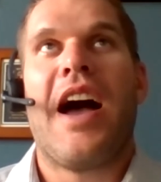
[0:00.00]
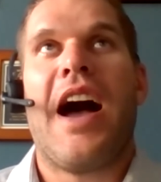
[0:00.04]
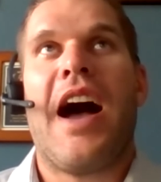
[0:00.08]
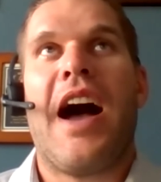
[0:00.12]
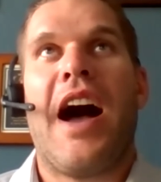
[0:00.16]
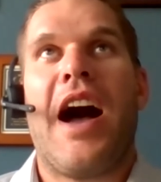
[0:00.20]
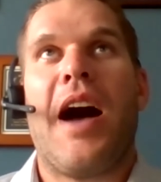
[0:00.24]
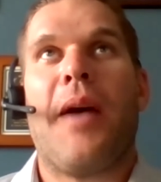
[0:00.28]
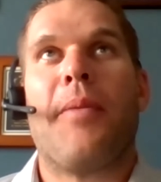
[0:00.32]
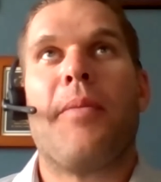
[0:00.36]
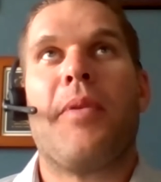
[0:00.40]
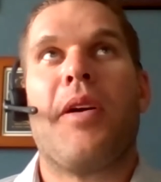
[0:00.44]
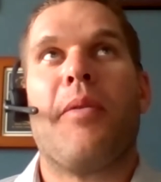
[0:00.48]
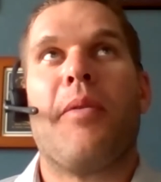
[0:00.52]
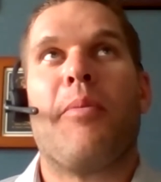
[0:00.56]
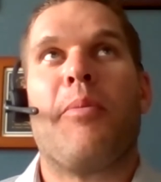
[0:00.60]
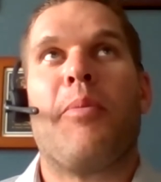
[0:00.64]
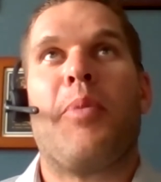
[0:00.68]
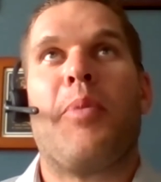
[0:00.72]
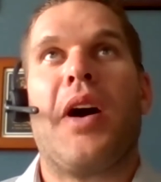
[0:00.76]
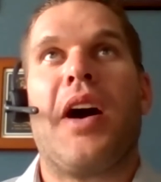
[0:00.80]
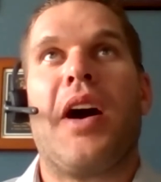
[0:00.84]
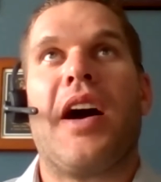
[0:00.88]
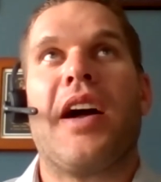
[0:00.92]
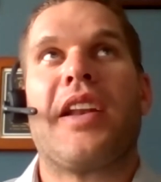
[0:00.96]
Um,
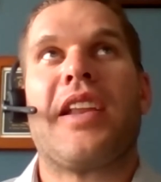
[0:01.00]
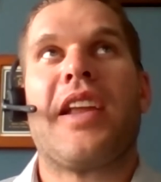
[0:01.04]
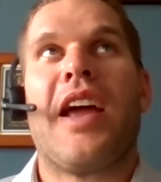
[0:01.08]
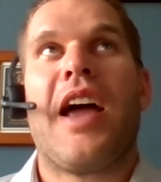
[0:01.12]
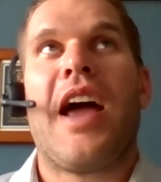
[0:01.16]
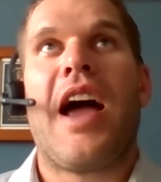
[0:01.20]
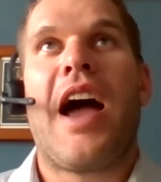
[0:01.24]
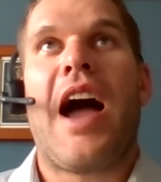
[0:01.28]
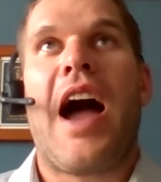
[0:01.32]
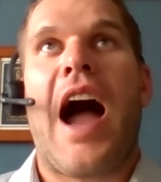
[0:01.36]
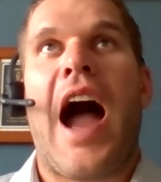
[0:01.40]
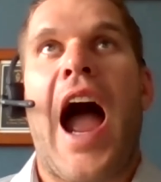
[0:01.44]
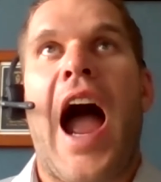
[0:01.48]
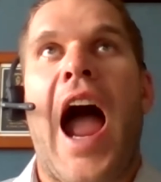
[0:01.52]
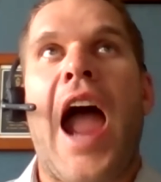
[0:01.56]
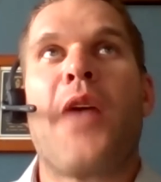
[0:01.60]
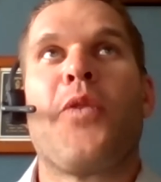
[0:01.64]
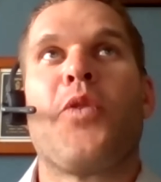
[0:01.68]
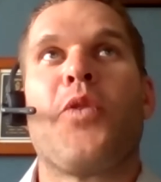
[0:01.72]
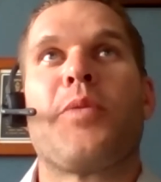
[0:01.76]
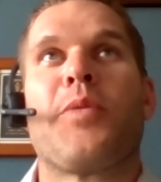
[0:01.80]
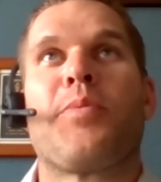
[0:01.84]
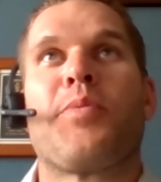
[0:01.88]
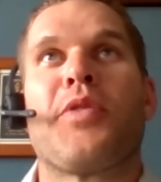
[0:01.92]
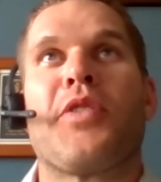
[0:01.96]
but I
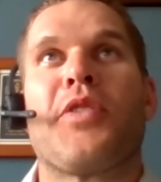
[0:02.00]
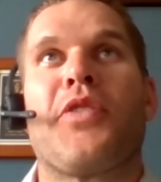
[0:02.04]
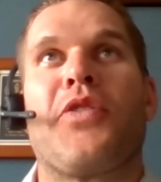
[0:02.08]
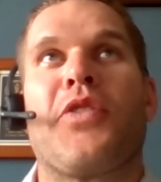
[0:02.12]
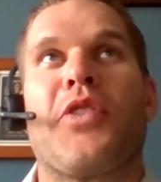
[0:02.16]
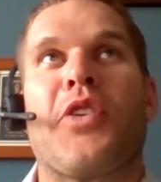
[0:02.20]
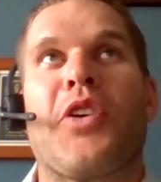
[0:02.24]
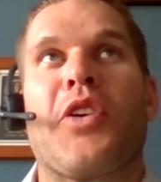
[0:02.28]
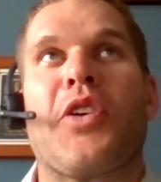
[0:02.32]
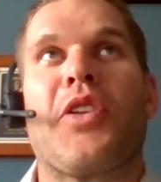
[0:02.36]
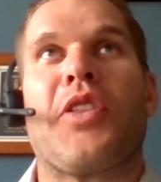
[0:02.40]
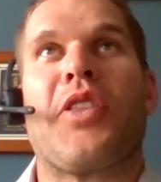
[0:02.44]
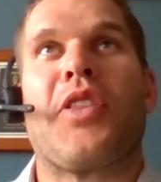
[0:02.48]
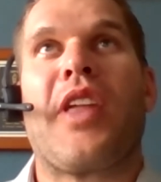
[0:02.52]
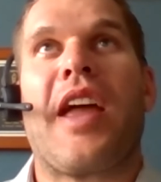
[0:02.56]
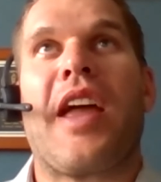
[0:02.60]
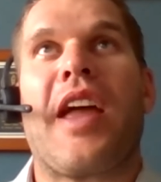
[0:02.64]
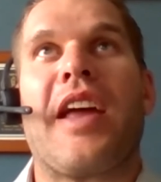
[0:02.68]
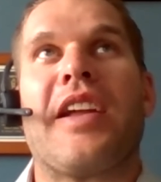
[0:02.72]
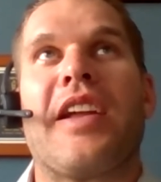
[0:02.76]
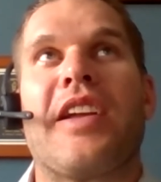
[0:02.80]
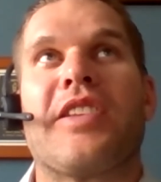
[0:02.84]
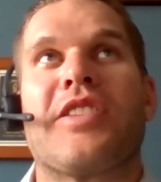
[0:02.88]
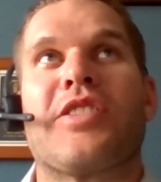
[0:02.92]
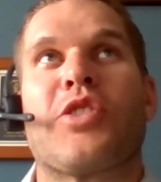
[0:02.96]
would prefer
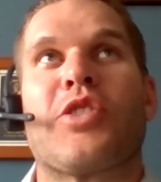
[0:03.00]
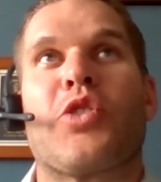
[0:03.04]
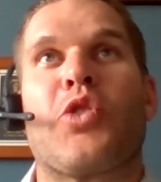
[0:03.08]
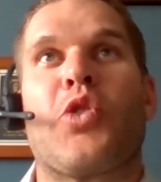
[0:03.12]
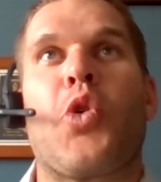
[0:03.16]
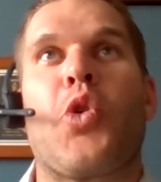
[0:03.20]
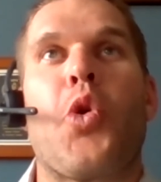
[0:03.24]
that it's